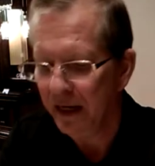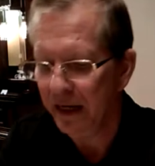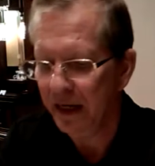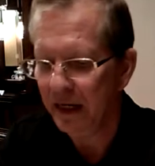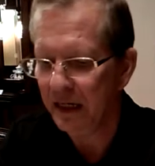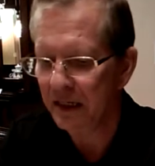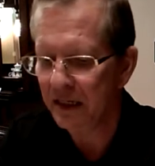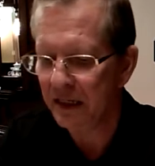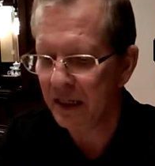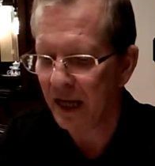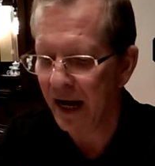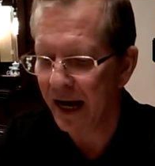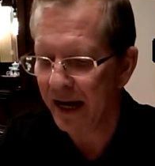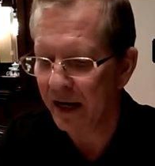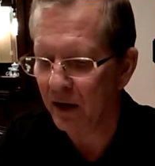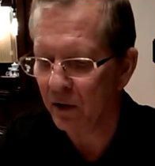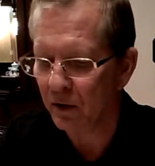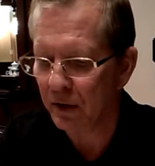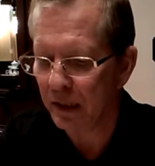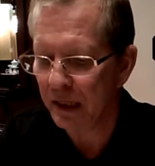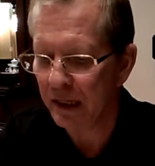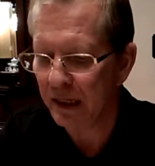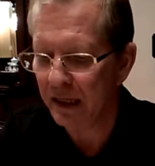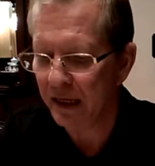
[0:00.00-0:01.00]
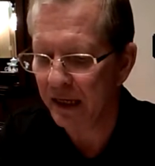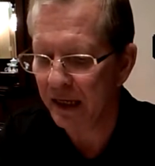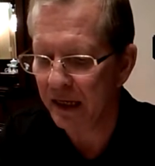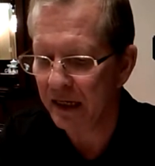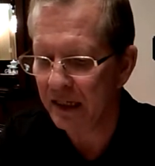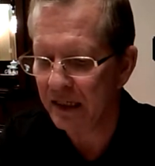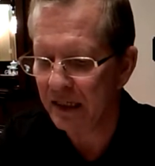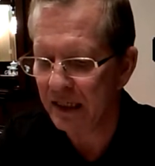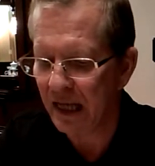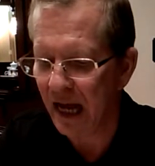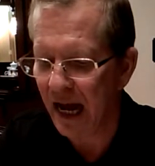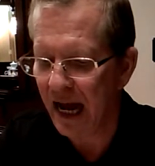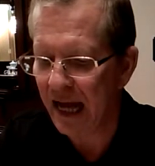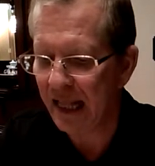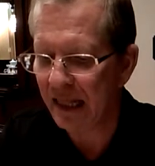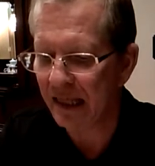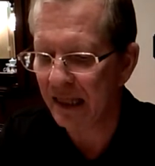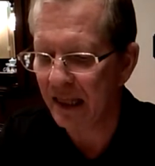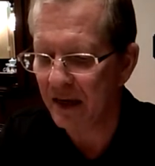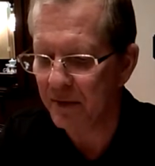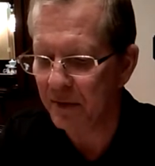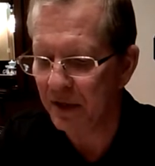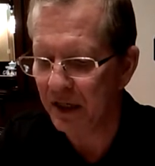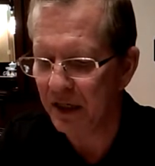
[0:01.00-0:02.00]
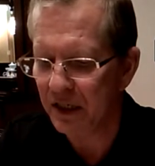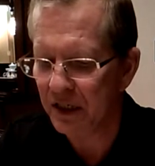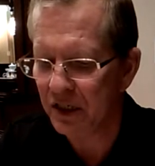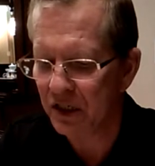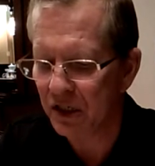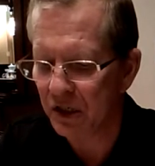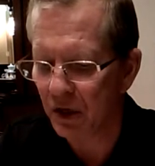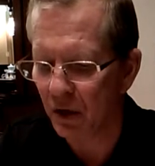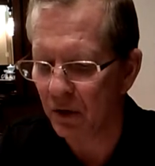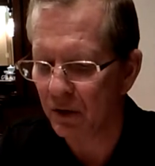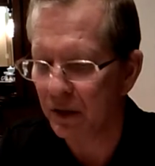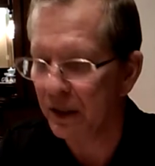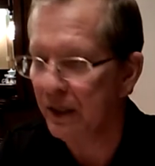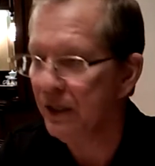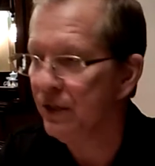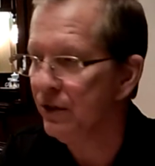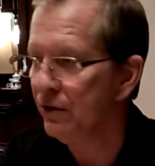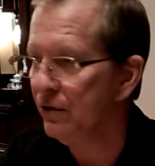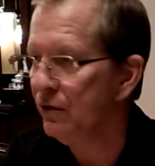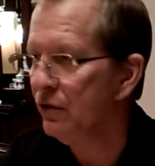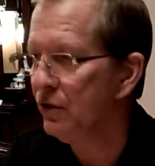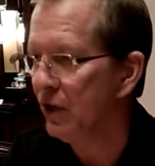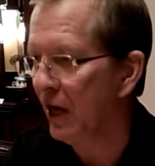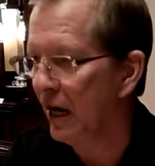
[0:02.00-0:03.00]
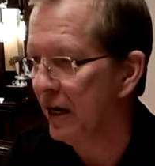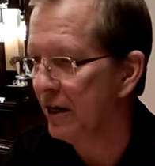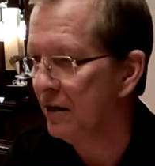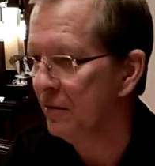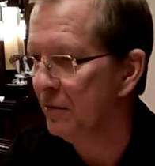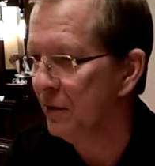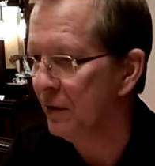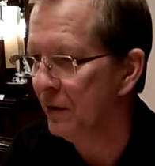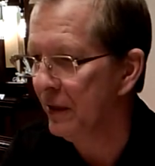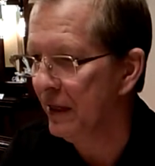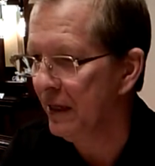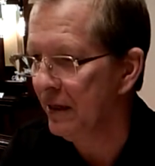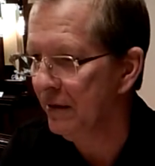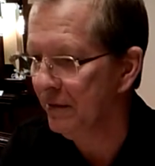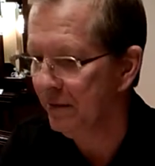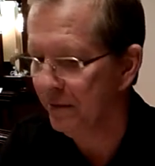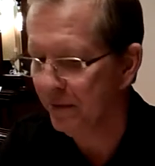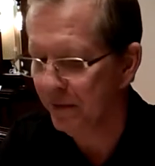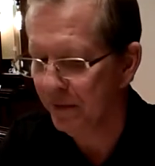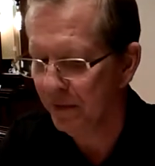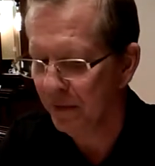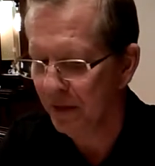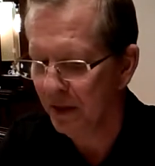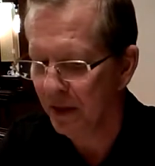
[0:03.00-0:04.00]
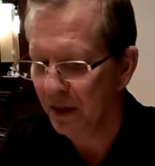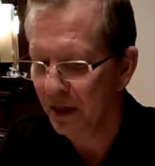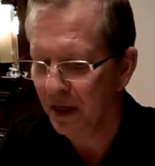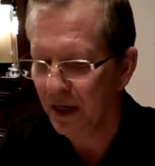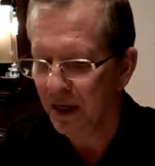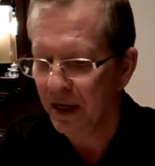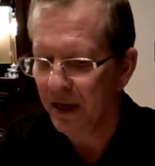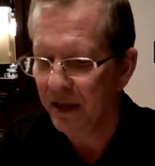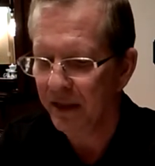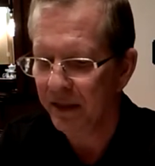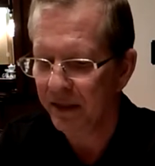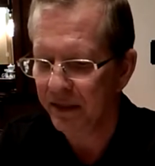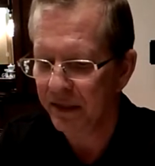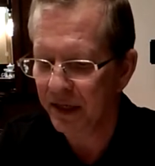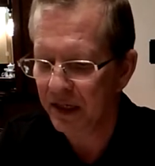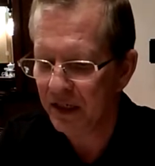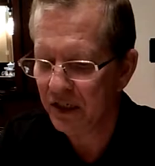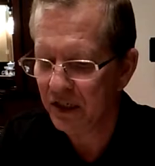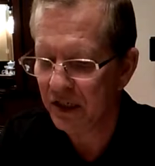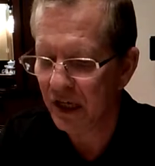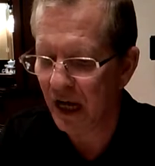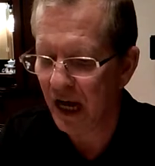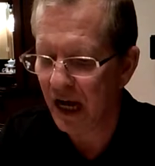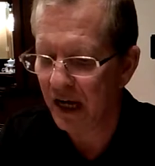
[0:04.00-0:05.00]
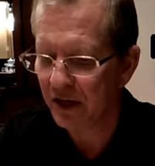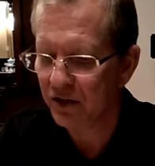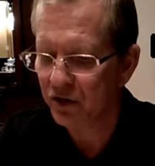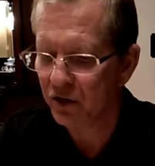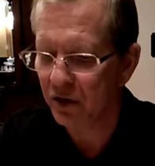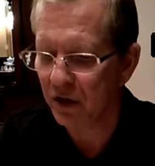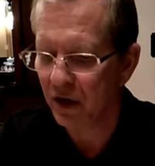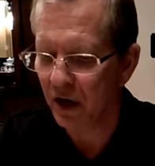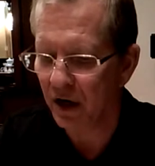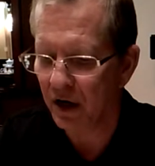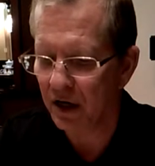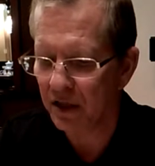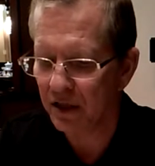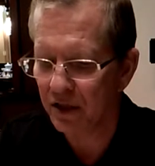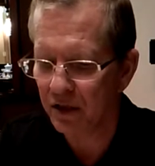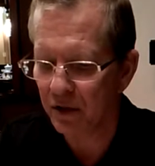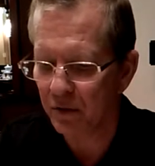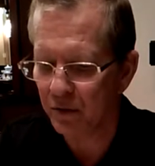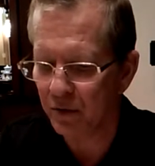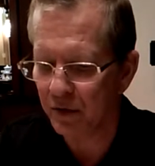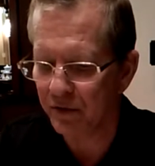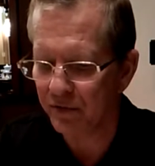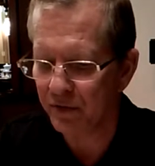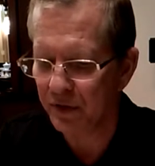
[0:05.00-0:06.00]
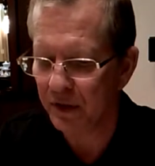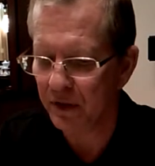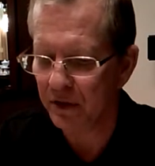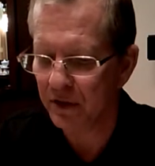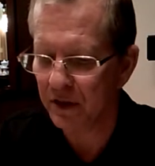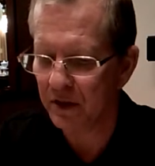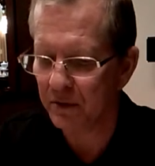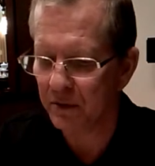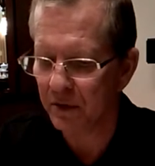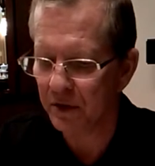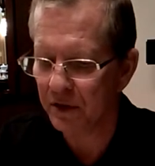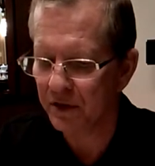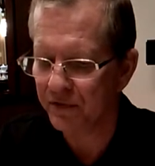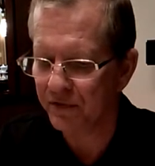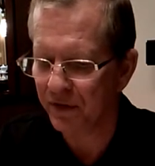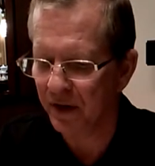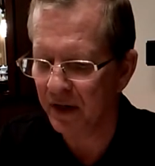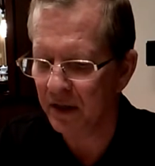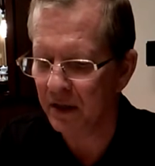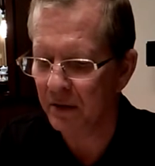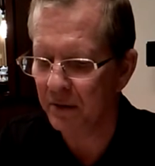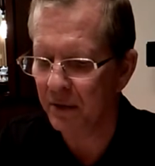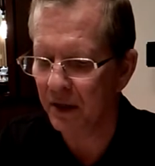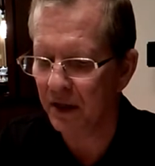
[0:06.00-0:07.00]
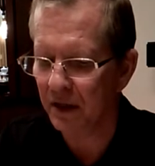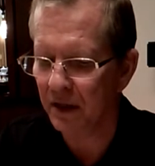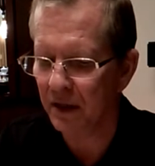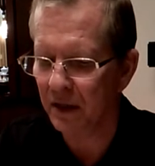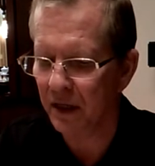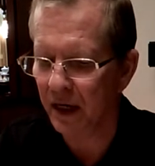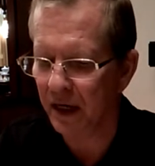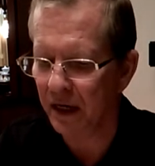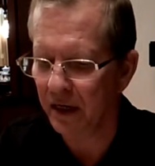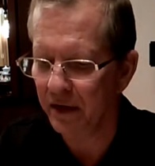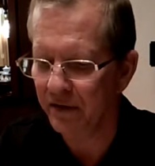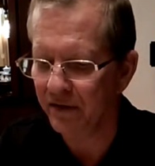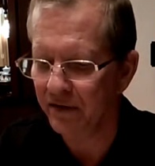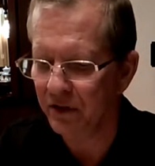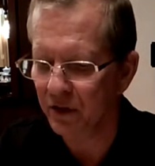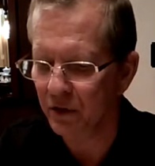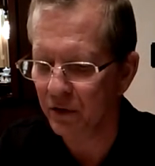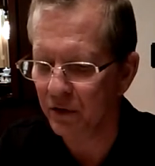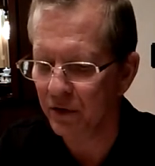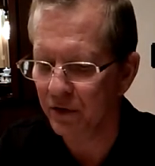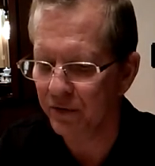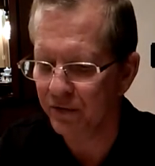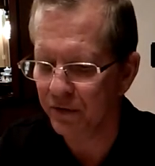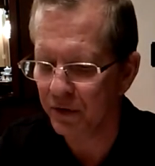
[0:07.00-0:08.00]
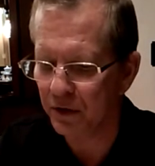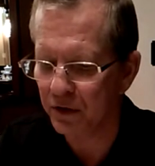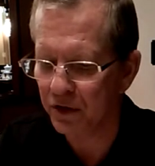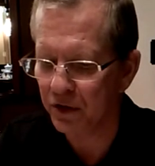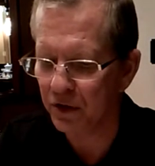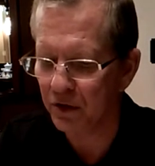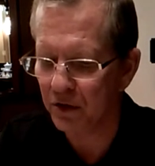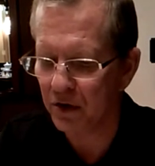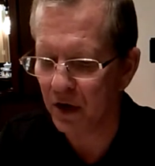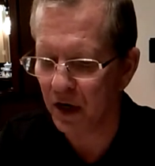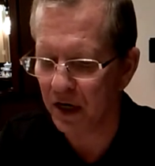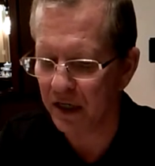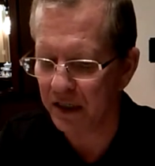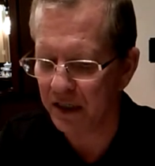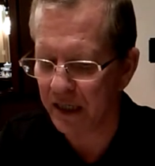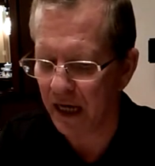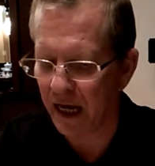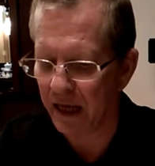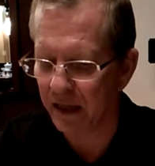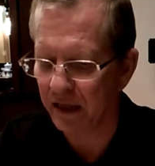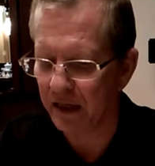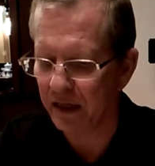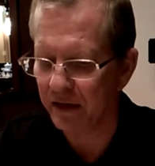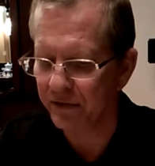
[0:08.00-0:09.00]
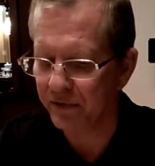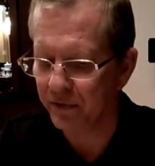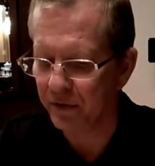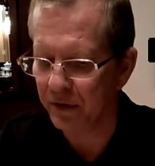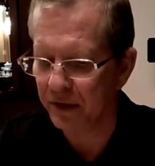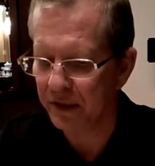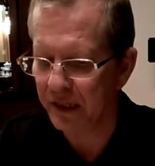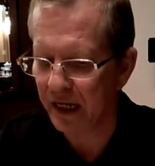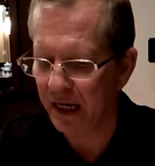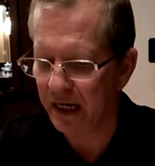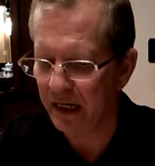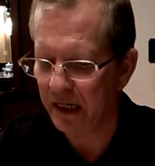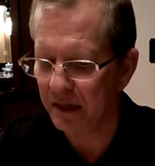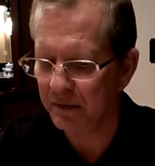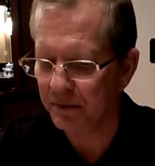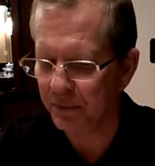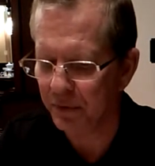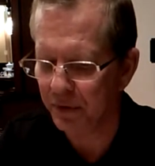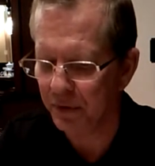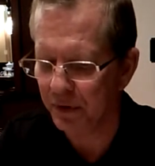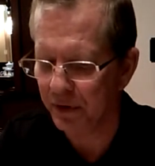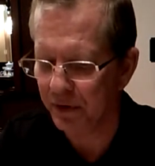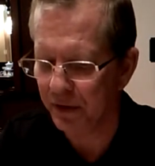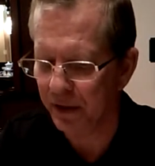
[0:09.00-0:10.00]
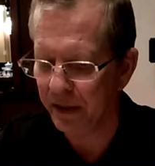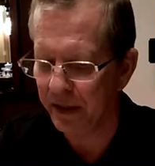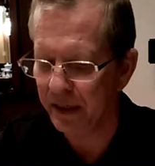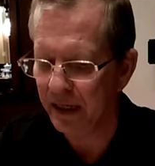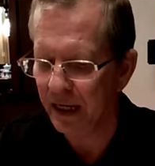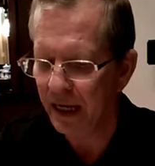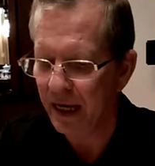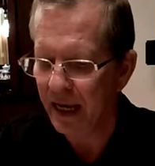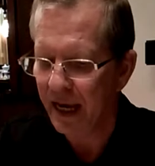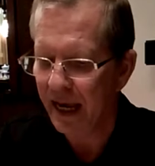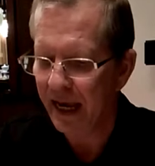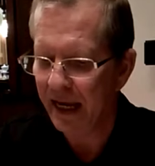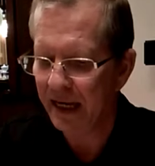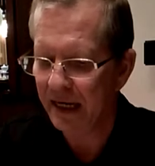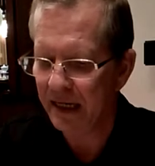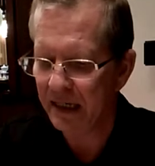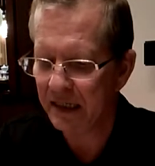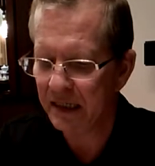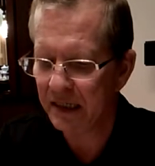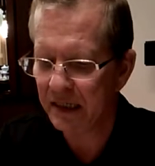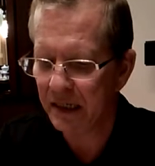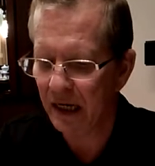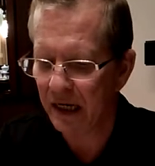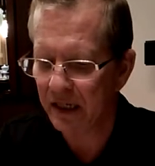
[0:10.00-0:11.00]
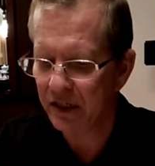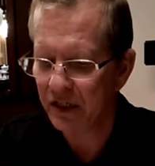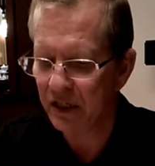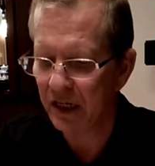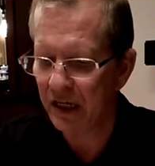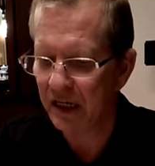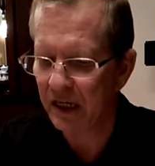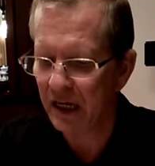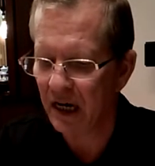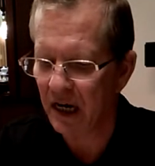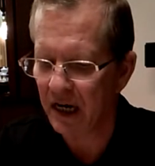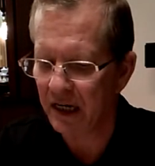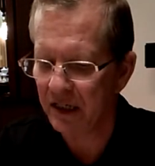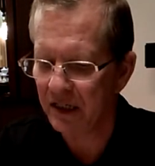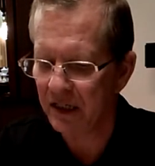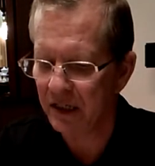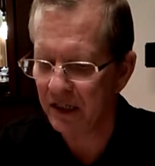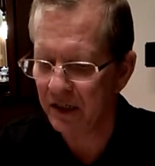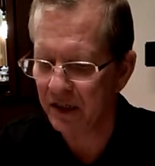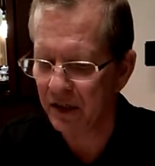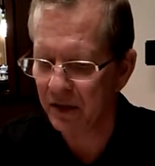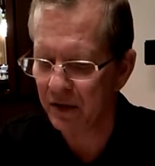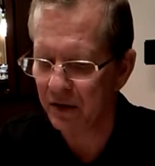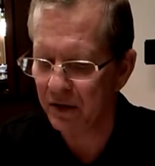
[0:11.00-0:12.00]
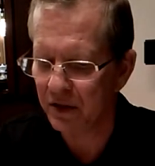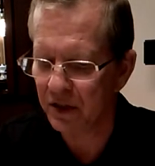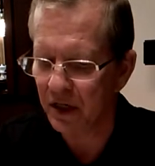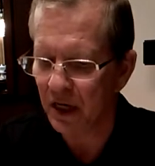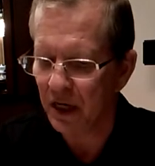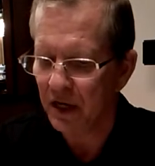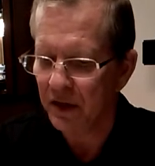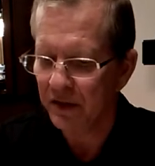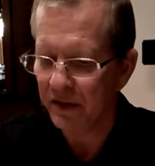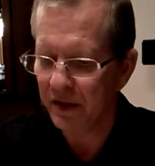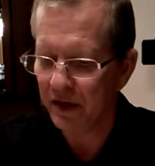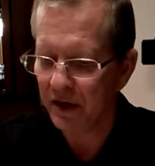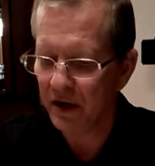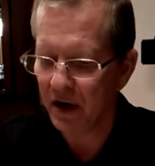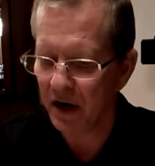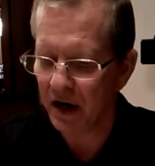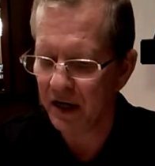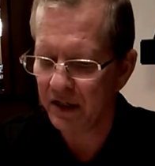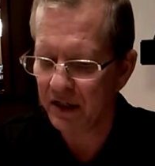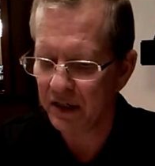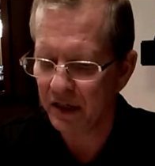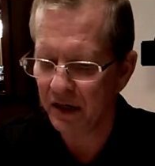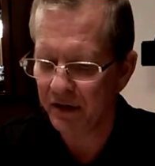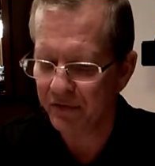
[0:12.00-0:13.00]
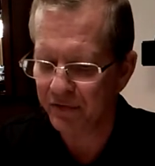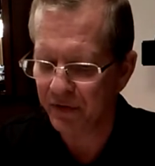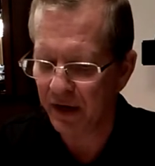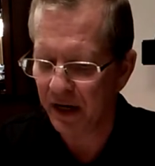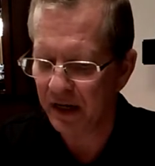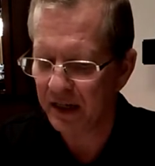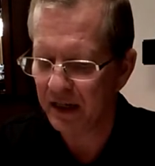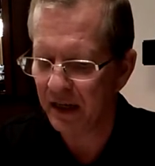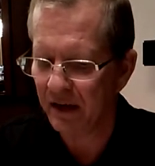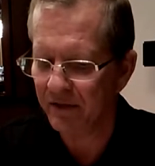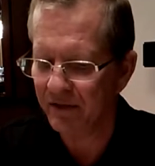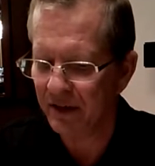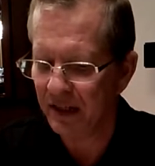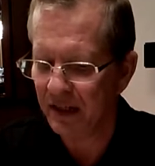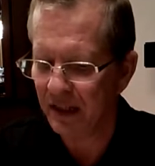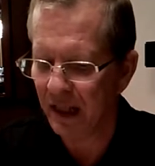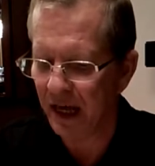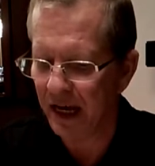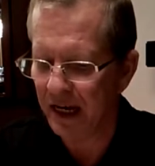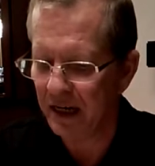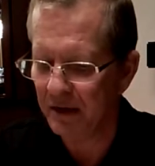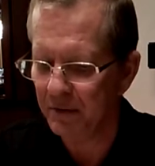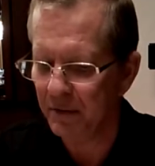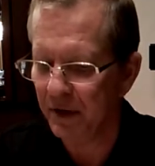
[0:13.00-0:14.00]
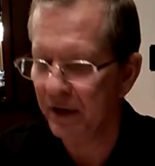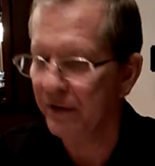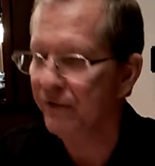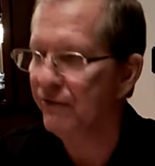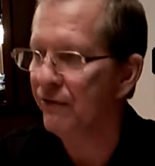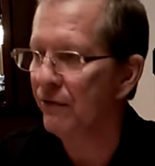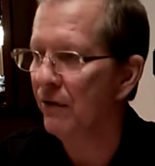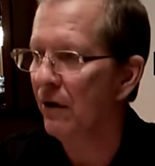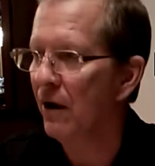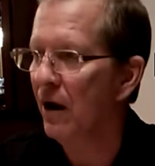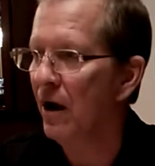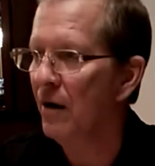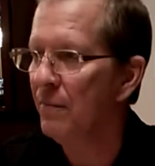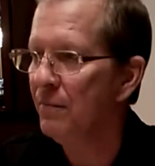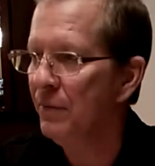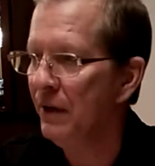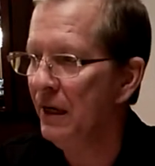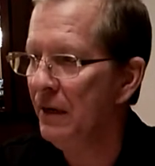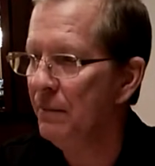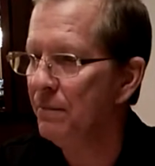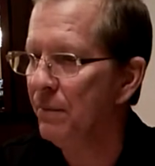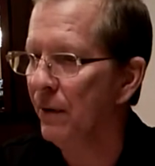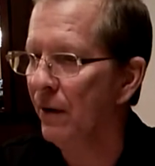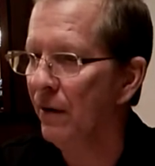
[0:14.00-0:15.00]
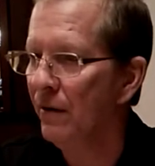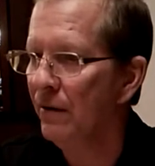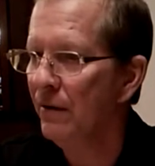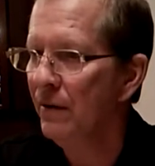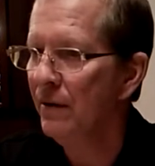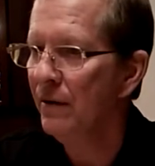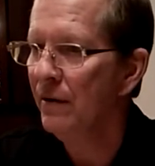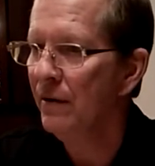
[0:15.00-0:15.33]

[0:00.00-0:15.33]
it is not only it is not limited solely to Shakyamuni. This doctrine also reveals the most fundamental and universal causality for attaining Buddhahood, and as such, it constitutes the cause and effect of enlightenment for all people.